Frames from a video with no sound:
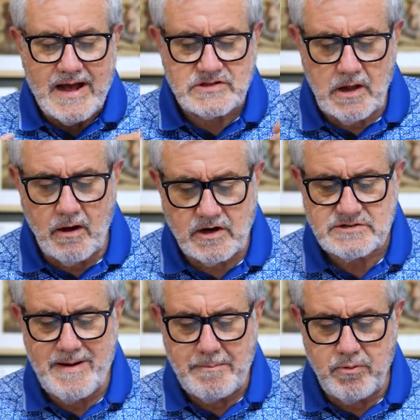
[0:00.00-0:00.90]
As long
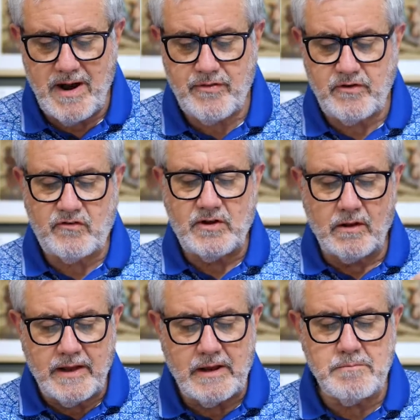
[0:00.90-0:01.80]
as my breath is
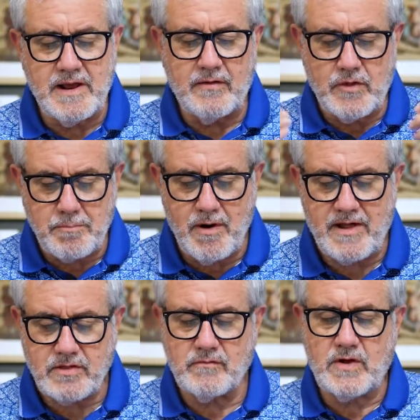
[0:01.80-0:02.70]
still in me and the
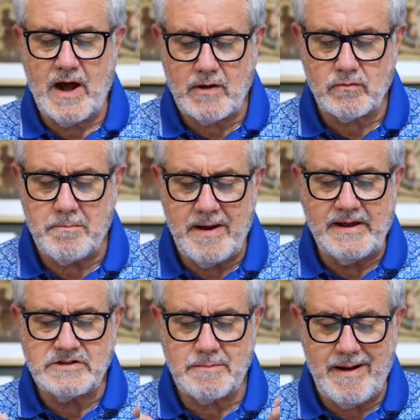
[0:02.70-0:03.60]
breath of God
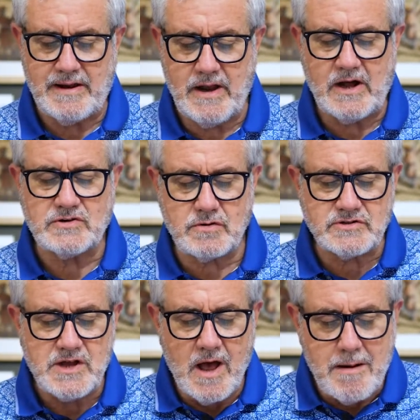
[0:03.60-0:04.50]
remains in my nostrils,